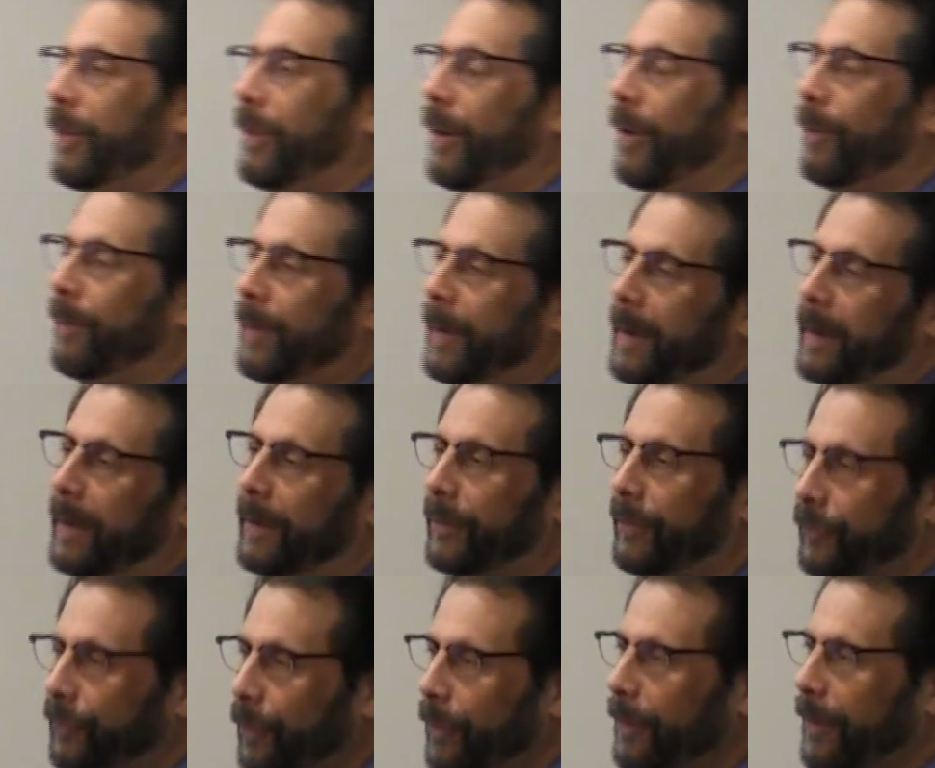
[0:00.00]
They're being
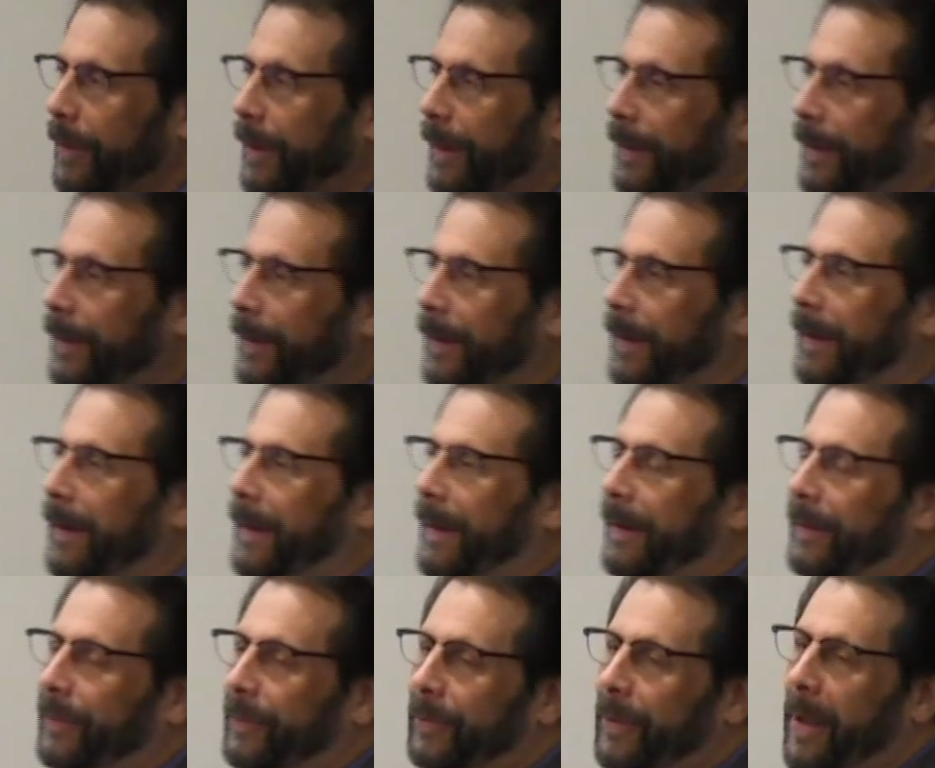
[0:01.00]
inserted
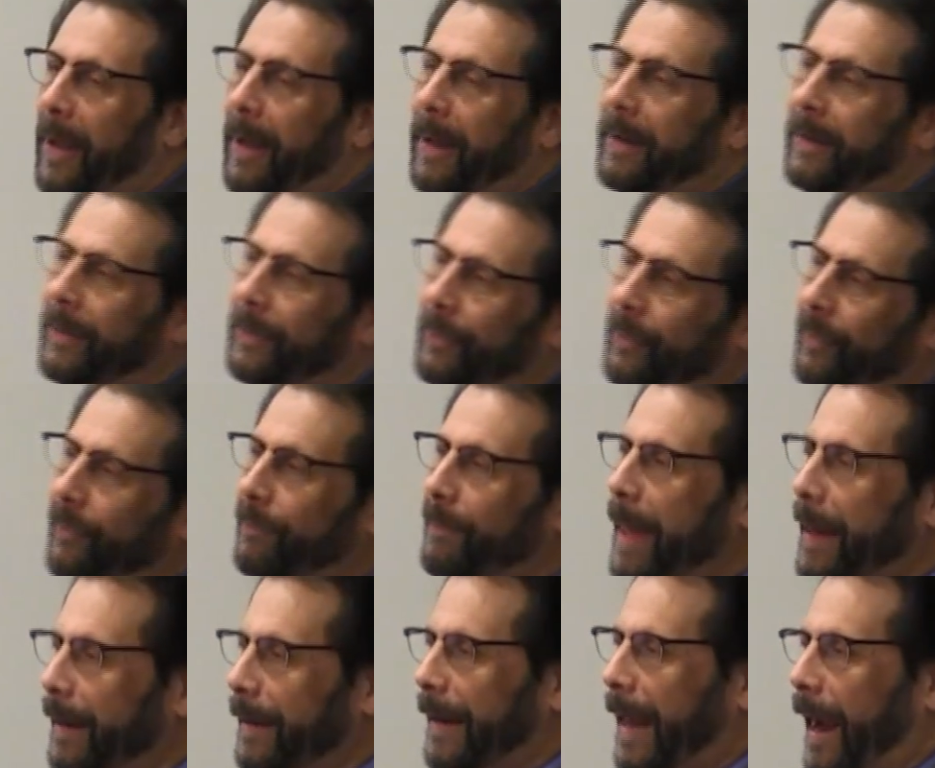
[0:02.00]
inside a sort of
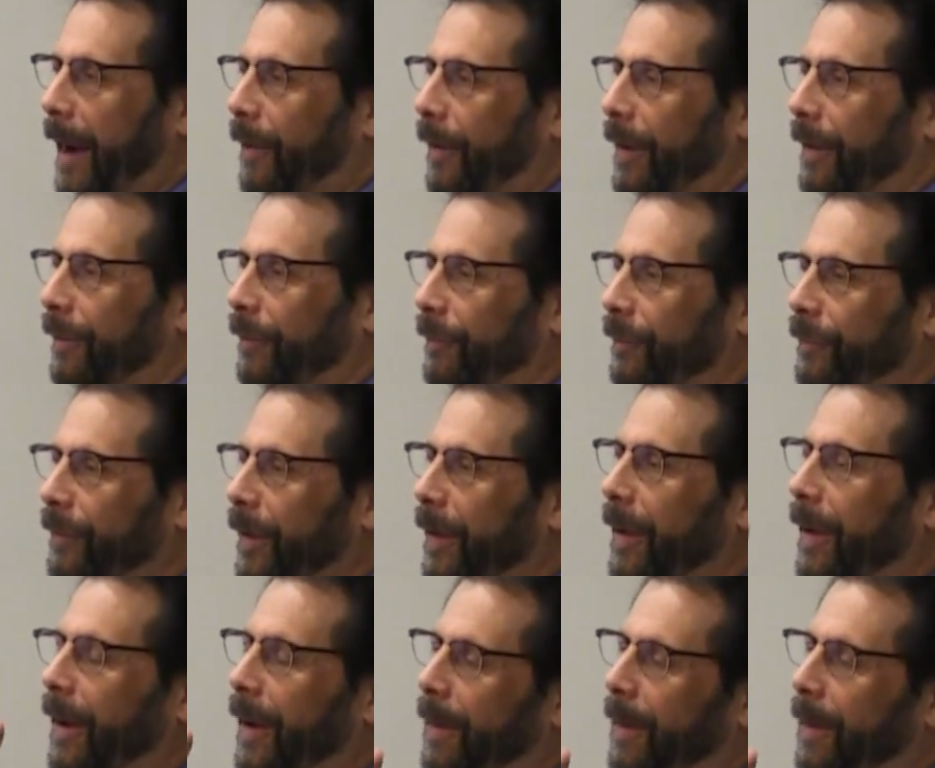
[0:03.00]
meta-narrative